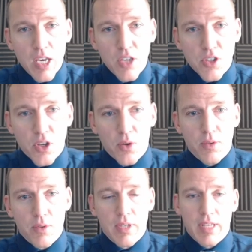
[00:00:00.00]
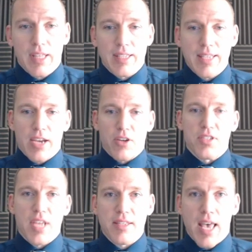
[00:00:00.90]
So the attacker
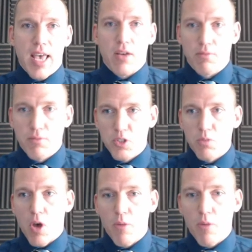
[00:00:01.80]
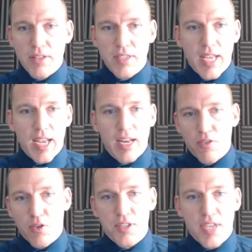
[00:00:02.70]
sends out small amounts of data,
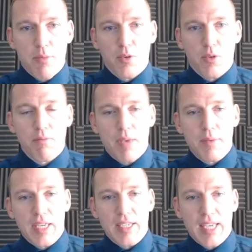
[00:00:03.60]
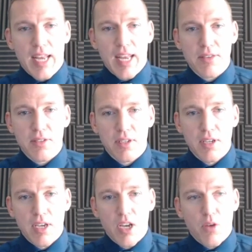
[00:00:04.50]
for example, maybe a DNS
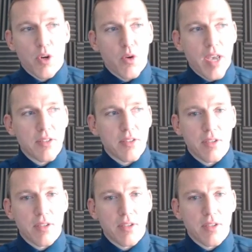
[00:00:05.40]
request,